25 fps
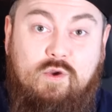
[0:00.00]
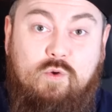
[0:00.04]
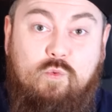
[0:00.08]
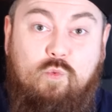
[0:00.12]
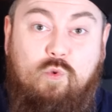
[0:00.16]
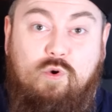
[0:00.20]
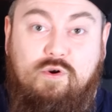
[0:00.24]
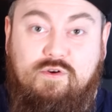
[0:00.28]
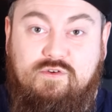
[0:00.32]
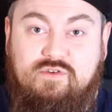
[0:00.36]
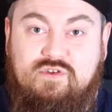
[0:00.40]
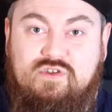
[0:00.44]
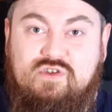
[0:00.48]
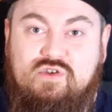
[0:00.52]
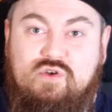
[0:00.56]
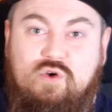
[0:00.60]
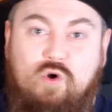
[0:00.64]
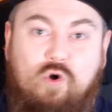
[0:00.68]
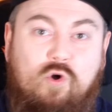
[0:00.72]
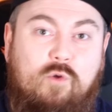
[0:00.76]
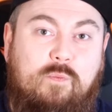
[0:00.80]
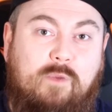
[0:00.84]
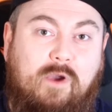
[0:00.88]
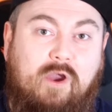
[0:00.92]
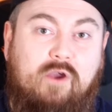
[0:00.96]
would
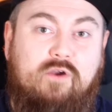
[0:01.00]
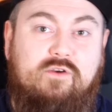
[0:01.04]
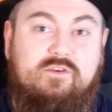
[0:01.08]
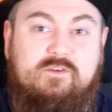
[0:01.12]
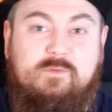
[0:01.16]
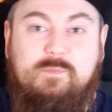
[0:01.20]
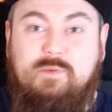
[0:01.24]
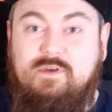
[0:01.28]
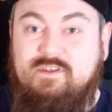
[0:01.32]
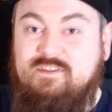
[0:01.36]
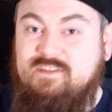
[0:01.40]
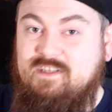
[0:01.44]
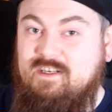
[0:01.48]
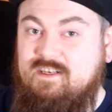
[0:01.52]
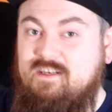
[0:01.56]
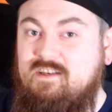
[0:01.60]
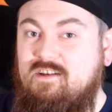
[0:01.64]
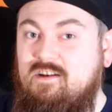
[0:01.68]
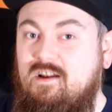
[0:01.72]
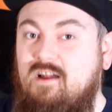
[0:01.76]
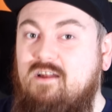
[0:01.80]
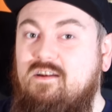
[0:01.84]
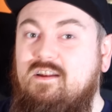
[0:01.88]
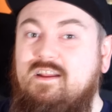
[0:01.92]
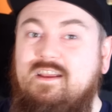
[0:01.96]
scope out
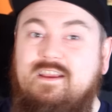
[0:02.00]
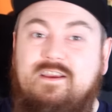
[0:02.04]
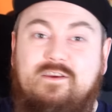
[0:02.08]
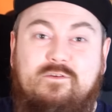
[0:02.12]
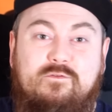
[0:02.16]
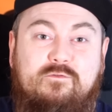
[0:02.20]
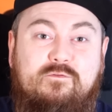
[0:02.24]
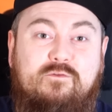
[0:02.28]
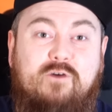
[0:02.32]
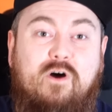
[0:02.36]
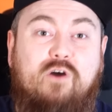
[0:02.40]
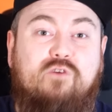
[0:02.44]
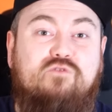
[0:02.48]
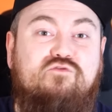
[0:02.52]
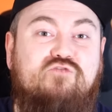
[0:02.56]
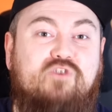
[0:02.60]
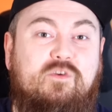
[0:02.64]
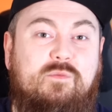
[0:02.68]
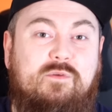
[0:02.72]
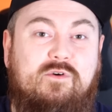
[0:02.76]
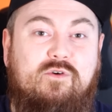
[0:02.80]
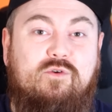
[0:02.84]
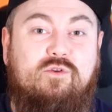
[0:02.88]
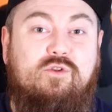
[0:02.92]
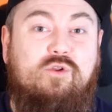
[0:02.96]
particularly
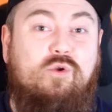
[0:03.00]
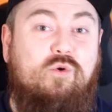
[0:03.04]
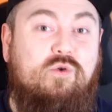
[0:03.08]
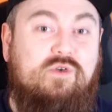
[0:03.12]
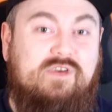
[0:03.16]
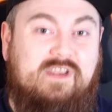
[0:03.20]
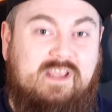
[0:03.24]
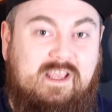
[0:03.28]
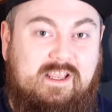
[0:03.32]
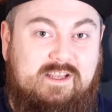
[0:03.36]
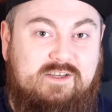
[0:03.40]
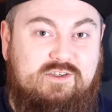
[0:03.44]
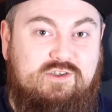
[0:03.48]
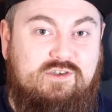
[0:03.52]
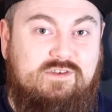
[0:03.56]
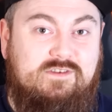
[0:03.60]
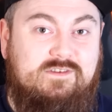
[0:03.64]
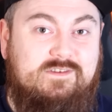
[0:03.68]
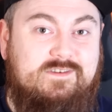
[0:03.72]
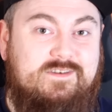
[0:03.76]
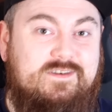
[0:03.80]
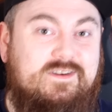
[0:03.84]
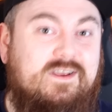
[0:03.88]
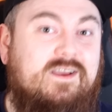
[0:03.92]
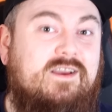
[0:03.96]
vulnerable
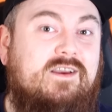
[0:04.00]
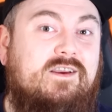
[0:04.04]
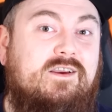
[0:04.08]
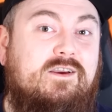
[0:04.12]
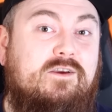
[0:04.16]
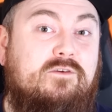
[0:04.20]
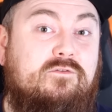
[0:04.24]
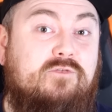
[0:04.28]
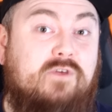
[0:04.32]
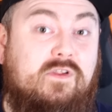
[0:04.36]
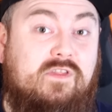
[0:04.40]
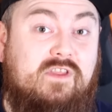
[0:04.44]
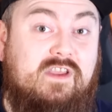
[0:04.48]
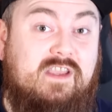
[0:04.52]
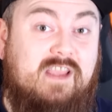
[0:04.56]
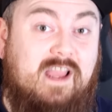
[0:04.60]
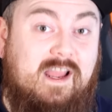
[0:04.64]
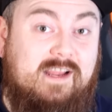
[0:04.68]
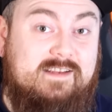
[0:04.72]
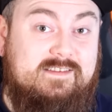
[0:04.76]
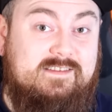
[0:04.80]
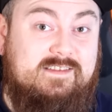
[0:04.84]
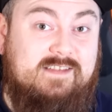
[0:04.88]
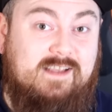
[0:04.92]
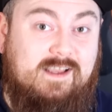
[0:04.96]
locations for the
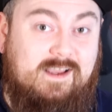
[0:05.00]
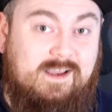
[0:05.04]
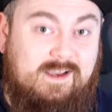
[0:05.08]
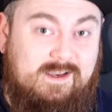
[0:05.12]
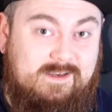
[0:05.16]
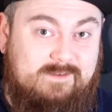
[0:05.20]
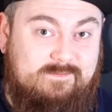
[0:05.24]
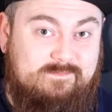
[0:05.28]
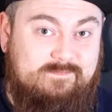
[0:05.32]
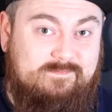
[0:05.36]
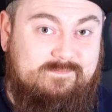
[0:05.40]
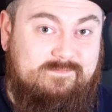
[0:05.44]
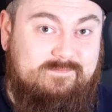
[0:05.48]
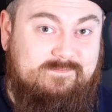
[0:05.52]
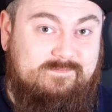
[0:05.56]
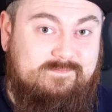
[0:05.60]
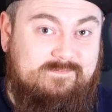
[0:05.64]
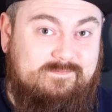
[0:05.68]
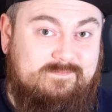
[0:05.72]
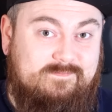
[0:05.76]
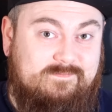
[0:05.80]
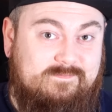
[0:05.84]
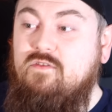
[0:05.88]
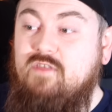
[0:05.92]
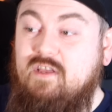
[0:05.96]
gang to hit.
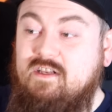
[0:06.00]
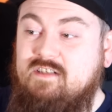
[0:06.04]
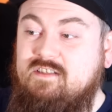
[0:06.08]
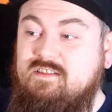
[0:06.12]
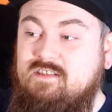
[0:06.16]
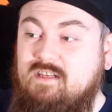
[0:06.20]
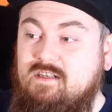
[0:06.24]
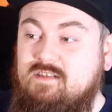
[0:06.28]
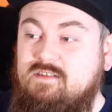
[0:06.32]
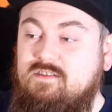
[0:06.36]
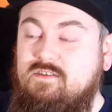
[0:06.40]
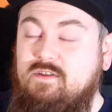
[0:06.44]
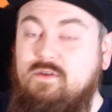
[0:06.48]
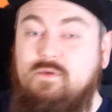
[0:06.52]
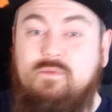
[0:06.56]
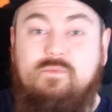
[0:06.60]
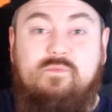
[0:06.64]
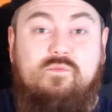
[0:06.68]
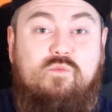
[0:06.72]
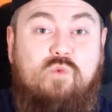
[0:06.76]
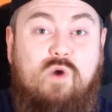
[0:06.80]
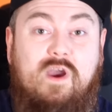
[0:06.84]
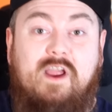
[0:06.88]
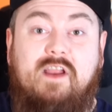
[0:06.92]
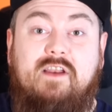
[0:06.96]
This
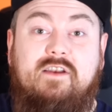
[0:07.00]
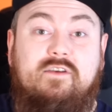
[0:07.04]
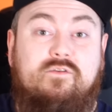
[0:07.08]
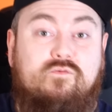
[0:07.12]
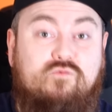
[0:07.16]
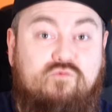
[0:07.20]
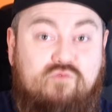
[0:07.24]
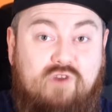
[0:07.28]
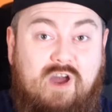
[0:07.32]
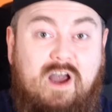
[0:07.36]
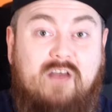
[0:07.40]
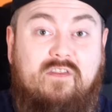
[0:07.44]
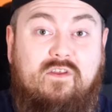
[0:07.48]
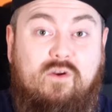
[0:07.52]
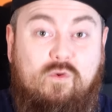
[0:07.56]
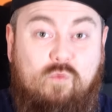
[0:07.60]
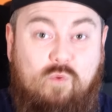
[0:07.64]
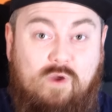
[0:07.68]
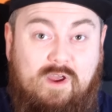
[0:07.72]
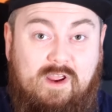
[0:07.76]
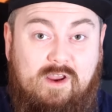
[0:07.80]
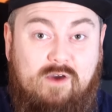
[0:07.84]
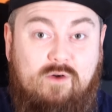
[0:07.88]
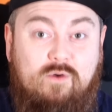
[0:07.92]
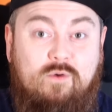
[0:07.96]
system went rather
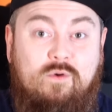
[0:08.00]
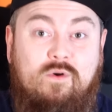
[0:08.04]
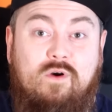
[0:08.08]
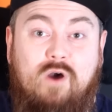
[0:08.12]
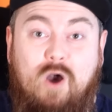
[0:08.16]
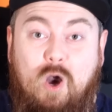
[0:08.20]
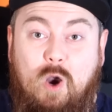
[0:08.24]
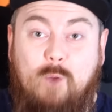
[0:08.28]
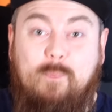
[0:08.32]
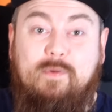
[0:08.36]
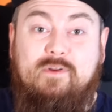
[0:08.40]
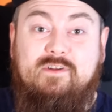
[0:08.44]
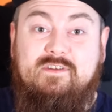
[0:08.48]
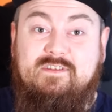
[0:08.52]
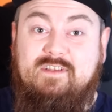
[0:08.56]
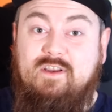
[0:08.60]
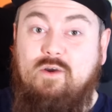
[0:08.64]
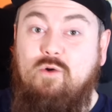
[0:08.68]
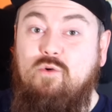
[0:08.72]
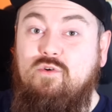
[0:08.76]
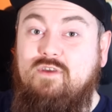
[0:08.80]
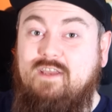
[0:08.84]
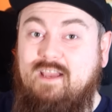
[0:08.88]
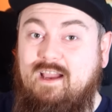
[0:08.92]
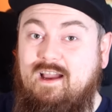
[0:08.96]
well up
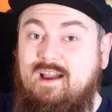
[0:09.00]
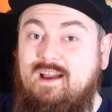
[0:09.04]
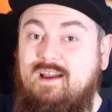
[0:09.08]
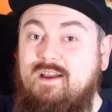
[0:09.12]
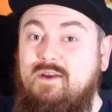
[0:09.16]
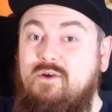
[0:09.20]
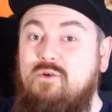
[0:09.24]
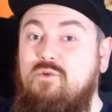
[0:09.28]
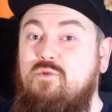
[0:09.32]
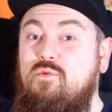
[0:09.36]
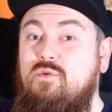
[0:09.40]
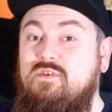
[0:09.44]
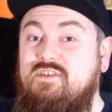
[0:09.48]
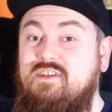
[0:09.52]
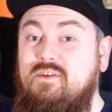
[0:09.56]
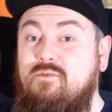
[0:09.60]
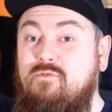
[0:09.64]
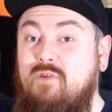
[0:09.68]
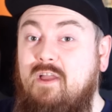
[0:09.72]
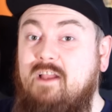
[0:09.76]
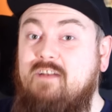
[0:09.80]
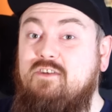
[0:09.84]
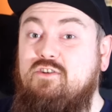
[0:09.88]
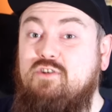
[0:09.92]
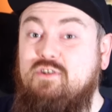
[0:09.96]
until Cahill was
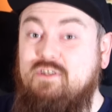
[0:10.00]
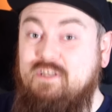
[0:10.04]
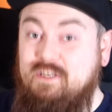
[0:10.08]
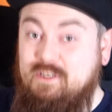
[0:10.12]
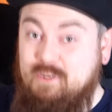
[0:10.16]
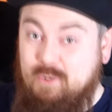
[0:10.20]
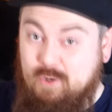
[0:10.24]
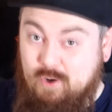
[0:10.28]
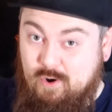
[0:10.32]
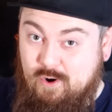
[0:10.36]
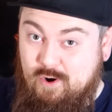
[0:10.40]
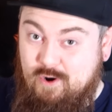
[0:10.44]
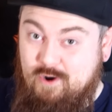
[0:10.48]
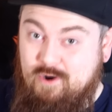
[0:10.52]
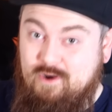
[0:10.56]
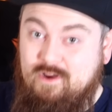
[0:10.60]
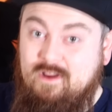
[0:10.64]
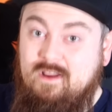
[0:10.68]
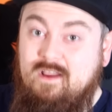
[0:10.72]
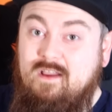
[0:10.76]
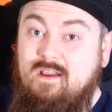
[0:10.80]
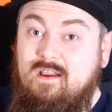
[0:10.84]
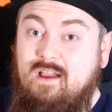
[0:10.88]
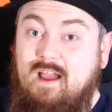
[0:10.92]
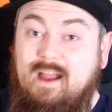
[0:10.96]
eventually caught
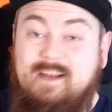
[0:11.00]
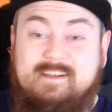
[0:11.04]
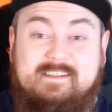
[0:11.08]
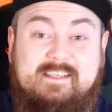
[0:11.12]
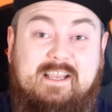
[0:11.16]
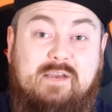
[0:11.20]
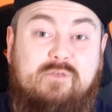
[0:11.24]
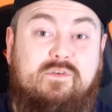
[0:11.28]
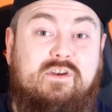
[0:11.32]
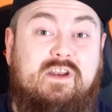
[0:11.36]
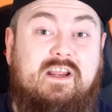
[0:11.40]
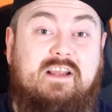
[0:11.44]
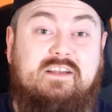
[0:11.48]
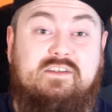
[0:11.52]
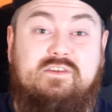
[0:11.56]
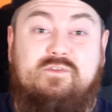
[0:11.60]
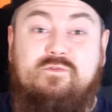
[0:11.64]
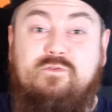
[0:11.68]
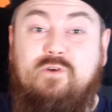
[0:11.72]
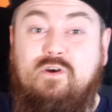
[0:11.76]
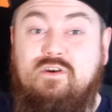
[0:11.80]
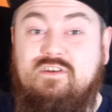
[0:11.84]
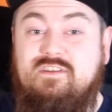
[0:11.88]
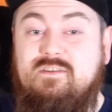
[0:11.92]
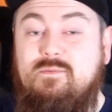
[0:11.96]
and given his
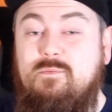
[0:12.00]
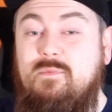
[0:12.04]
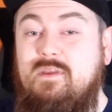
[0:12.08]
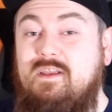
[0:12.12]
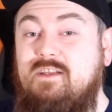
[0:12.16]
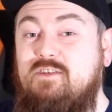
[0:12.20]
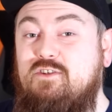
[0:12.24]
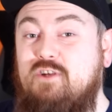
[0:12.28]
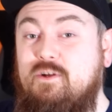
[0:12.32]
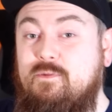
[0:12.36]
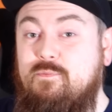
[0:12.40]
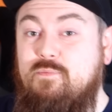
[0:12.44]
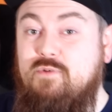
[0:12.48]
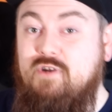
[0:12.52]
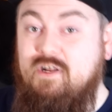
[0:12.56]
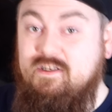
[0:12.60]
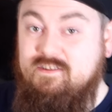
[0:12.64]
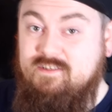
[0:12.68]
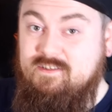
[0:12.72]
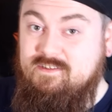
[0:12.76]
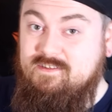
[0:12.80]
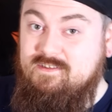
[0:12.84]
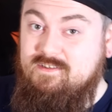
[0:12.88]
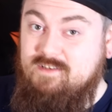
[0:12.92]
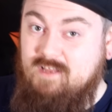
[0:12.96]
first major
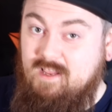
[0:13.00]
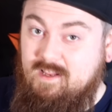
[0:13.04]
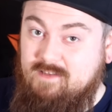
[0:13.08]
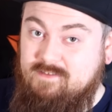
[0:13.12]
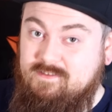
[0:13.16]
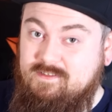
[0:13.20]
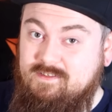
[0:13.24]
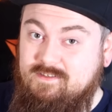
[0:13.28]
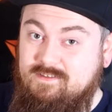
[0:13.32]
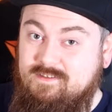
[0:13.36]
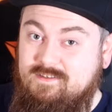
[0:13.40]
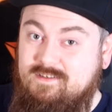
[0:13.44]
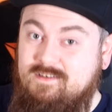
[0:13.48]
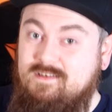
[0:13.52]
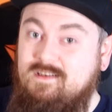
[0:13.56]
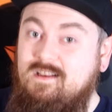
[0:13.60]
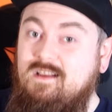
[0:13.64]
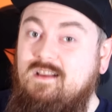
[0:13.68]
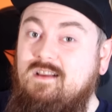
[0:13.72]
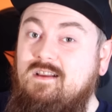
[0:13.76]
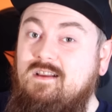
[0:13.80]
prison sentence.